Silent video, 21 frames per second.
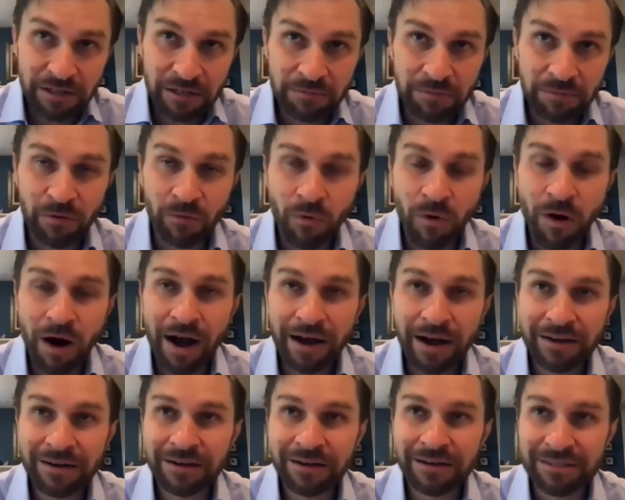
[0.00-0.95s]
but why
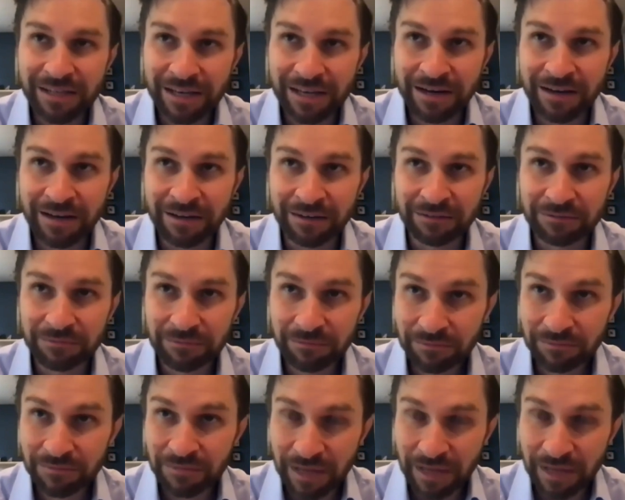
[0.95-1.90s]
does eating,
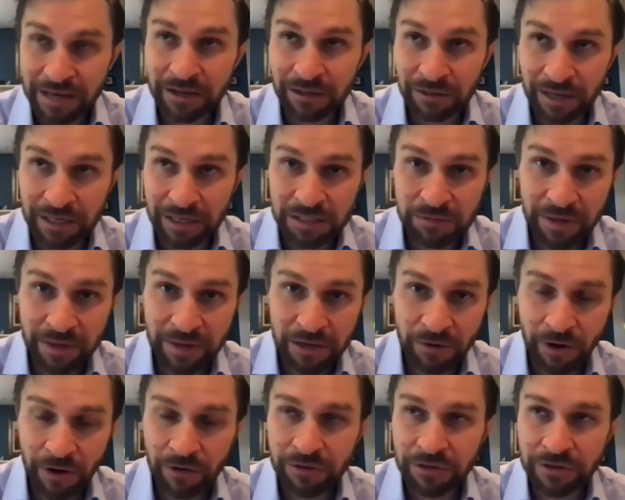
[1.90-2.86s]
eating less make you
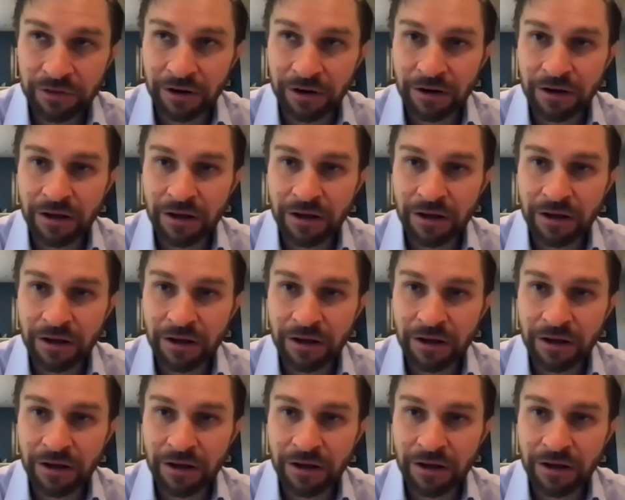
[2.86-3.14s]
healthier?